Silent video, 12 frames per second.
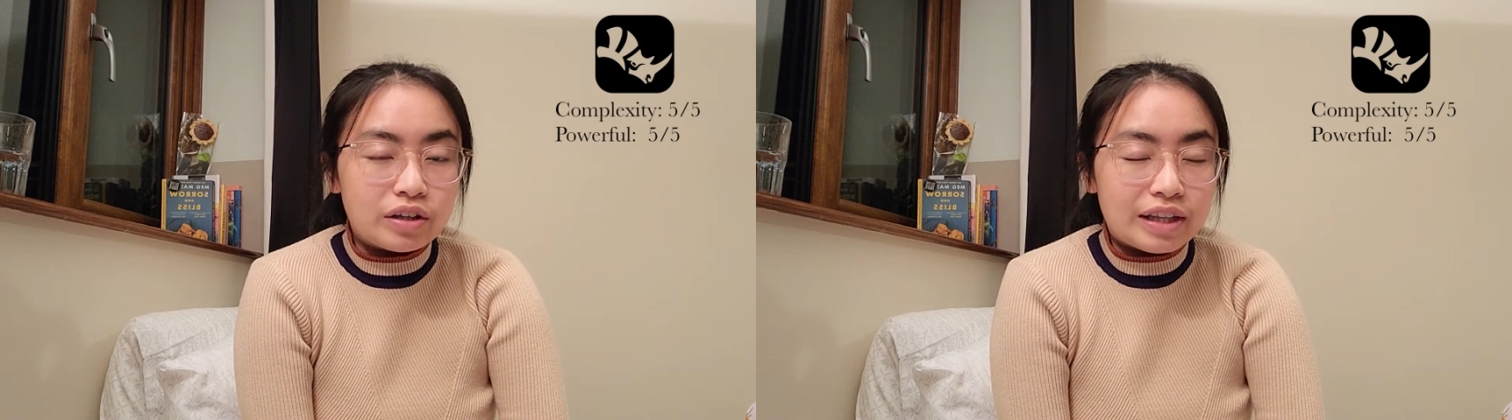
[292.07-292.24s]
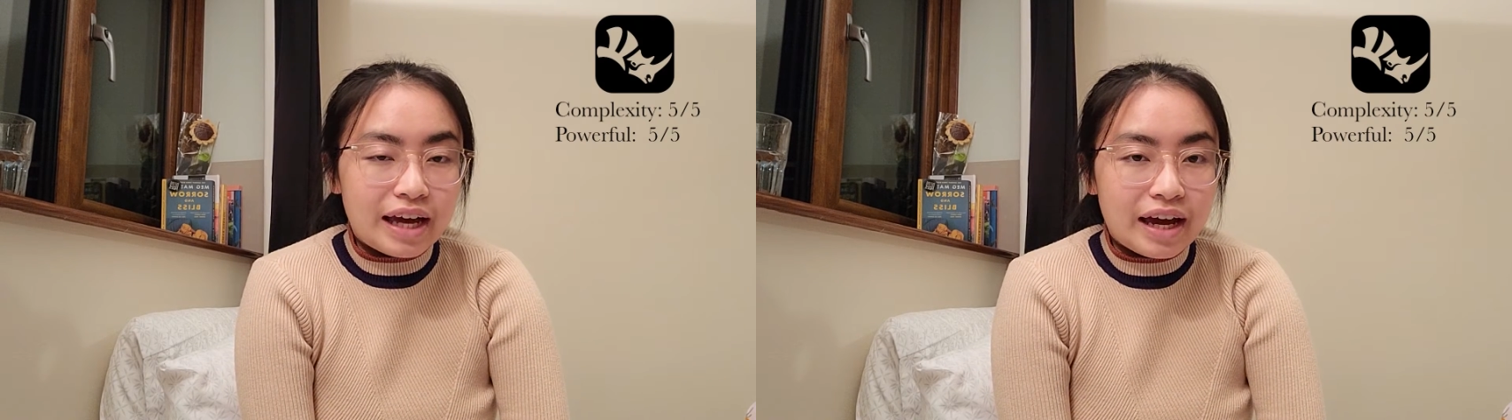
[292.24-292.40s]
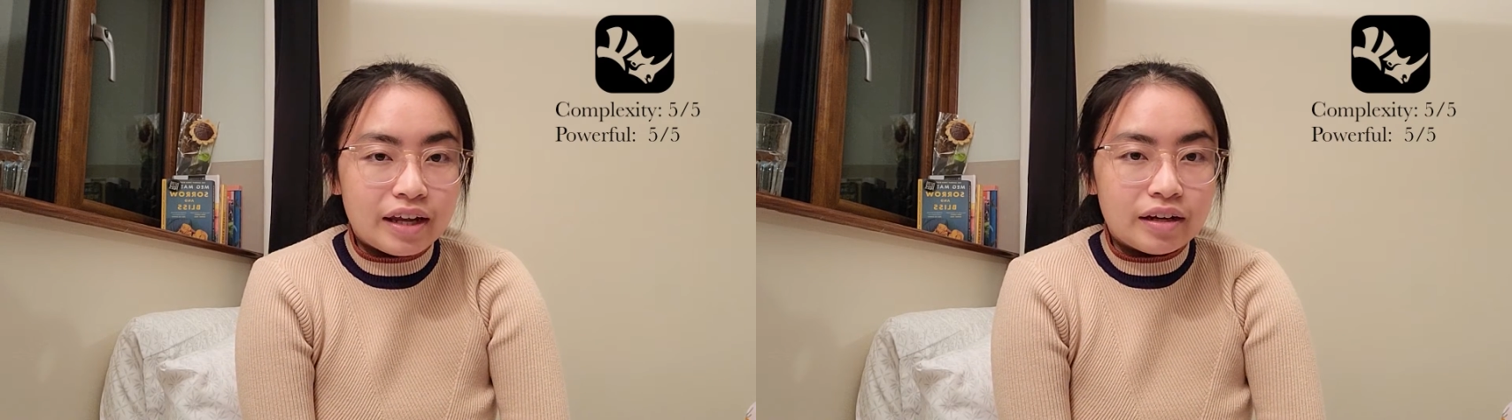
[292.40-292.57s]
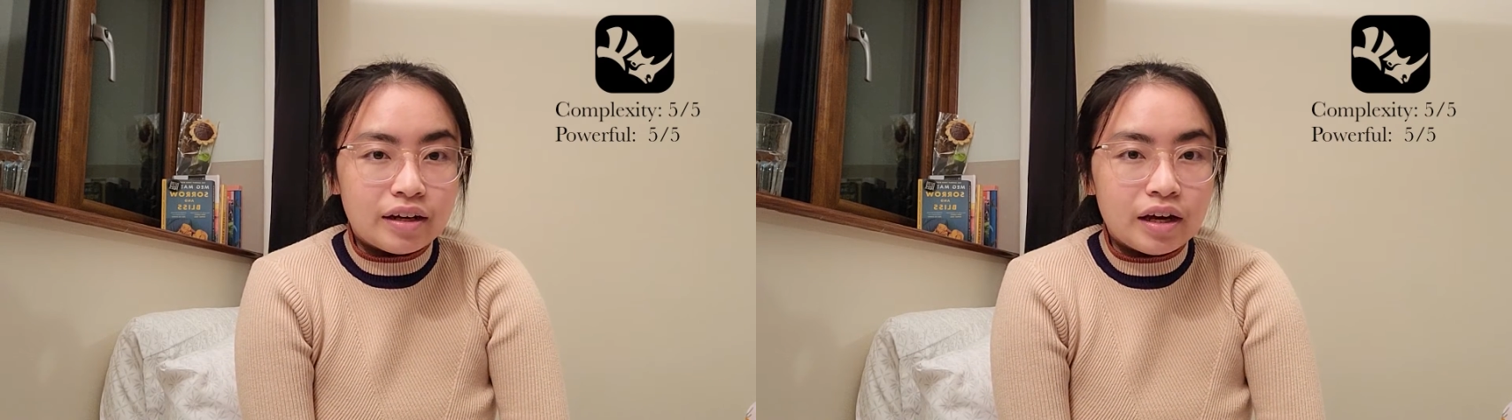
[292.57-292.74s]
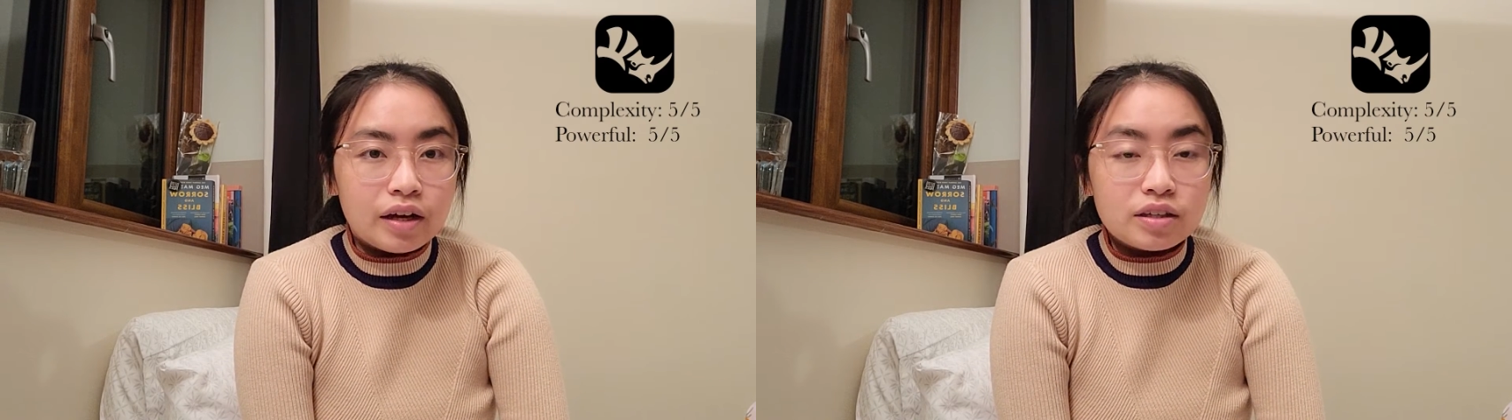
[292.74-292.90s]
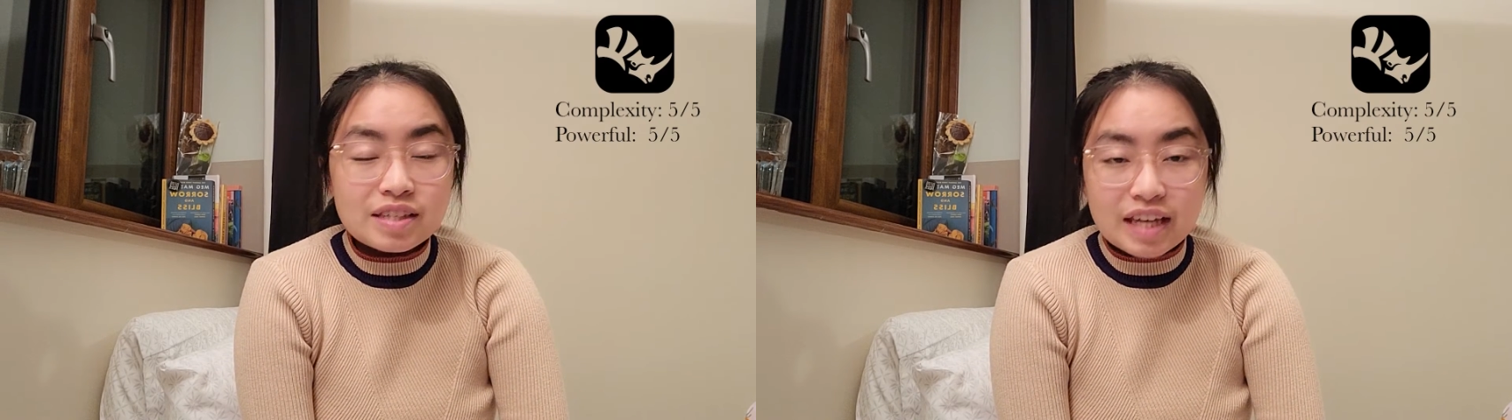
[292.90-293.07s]
than
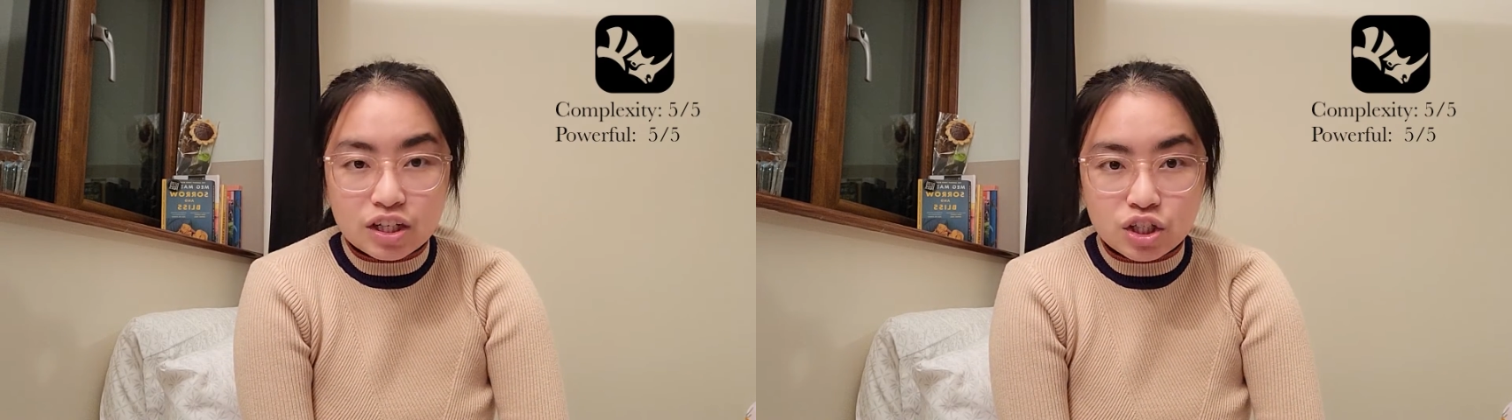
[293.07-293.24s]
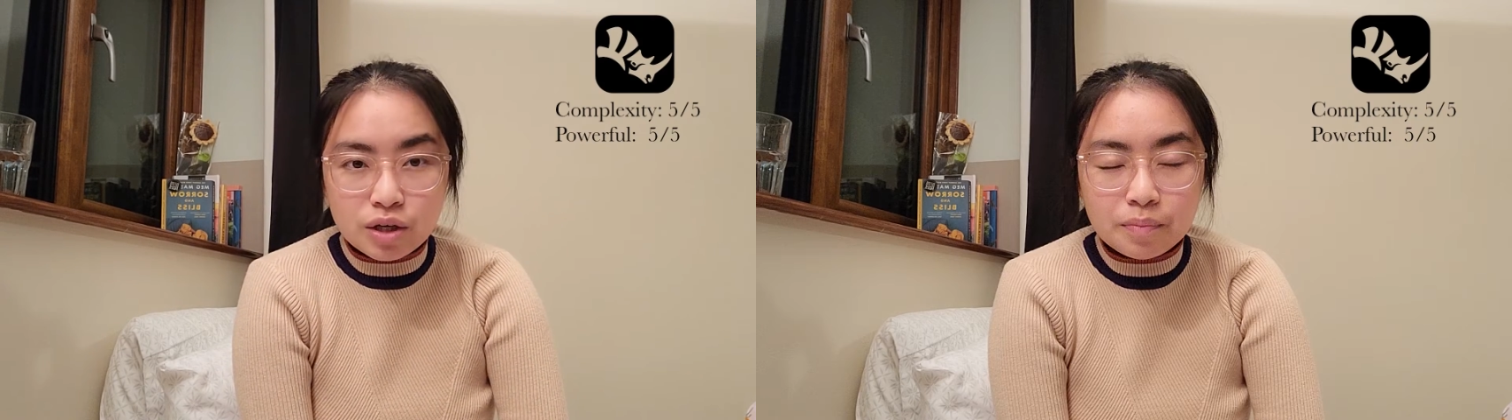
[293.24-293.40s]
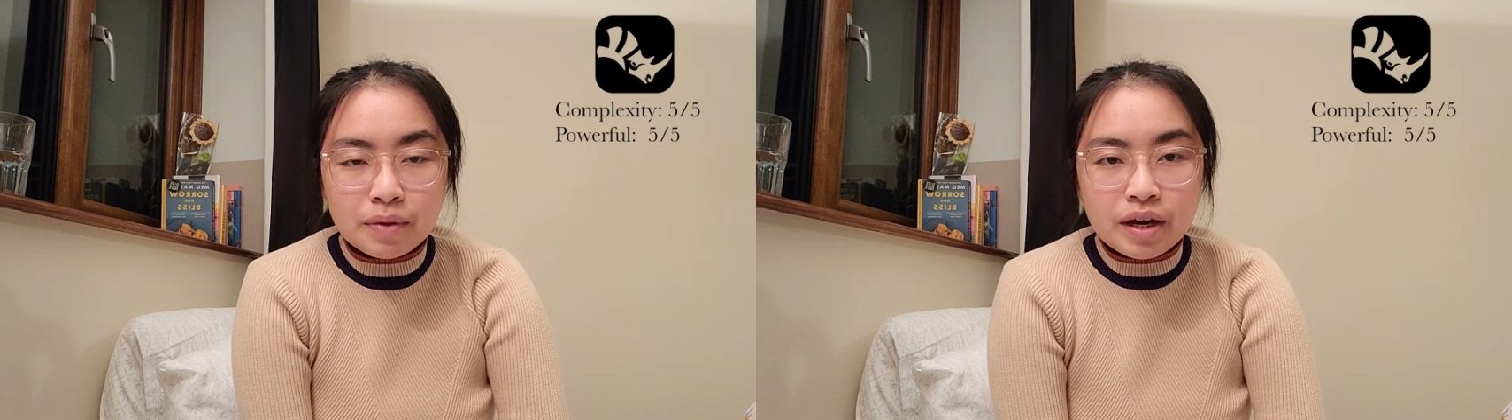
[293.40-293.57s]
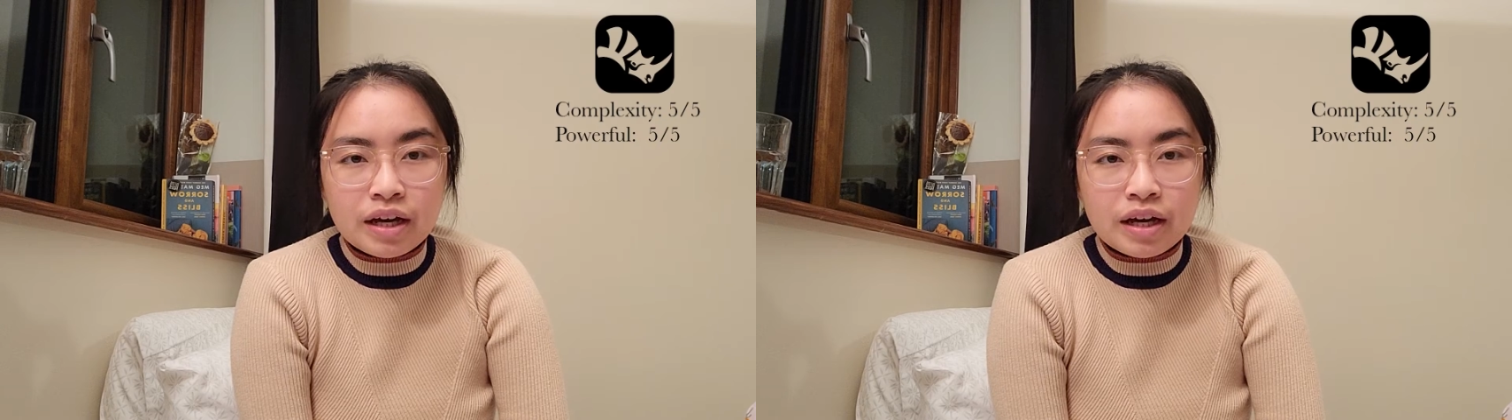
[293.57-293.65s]
SketchUp.